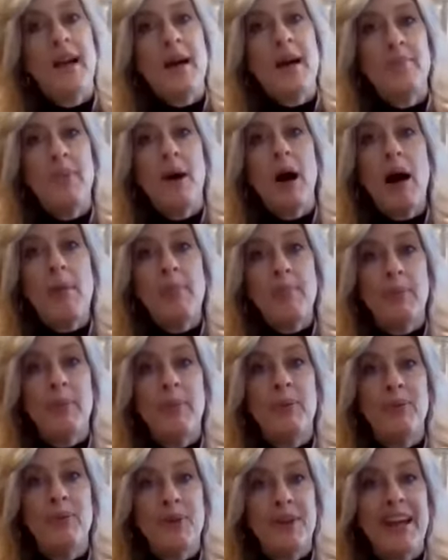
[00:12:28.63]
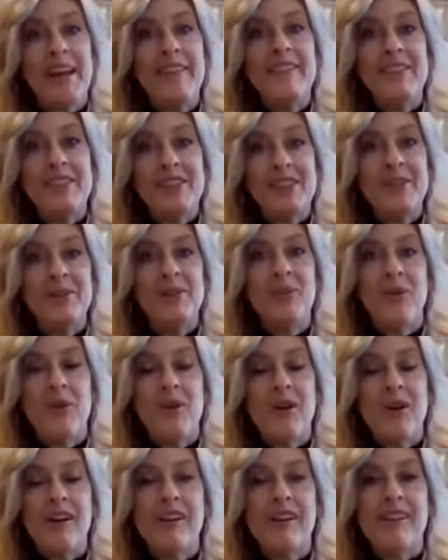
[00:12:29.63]
that pop whenever you
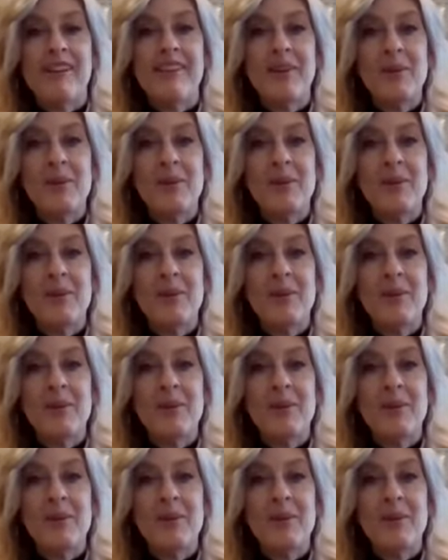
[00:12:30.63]
are